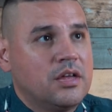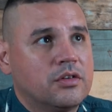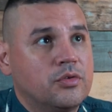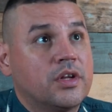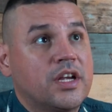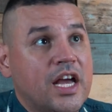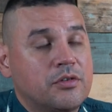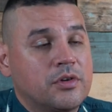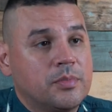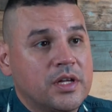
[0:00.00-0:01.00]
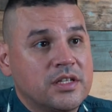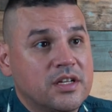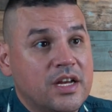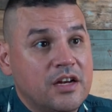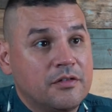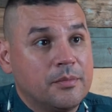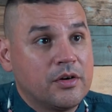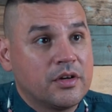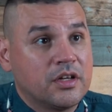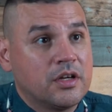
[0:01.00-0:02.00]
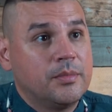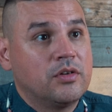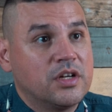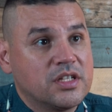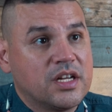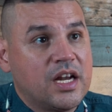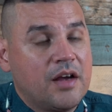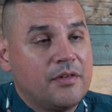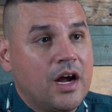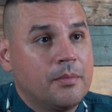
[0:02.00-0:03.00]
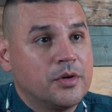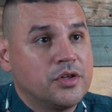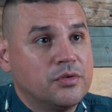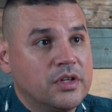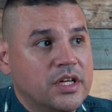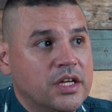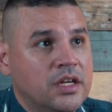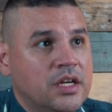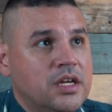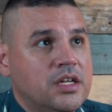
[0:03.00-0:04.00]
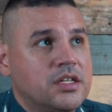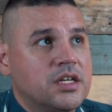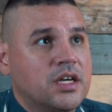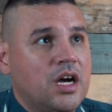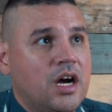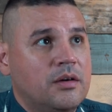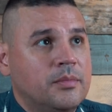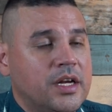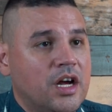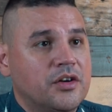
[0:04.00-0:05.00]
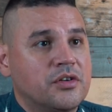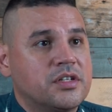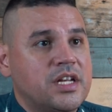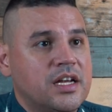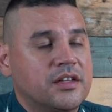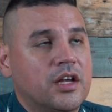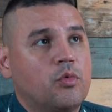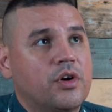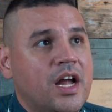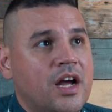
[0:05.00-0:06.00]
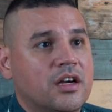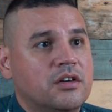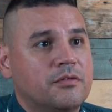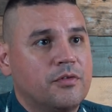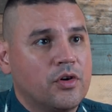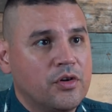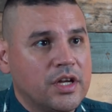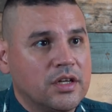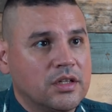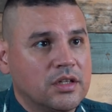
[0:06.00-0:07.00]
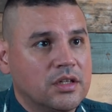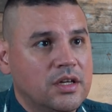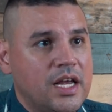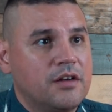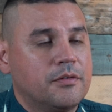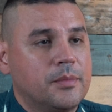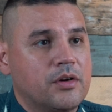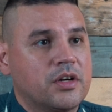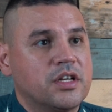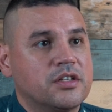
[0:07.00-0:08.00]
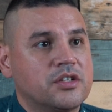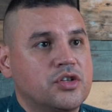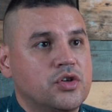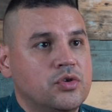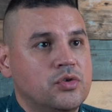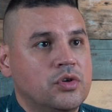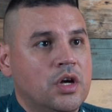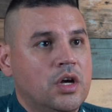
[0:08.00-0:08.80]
Through the Gathering Place, the Native American community is going to have an opportunity to come and understand that we're not converting Native Americans to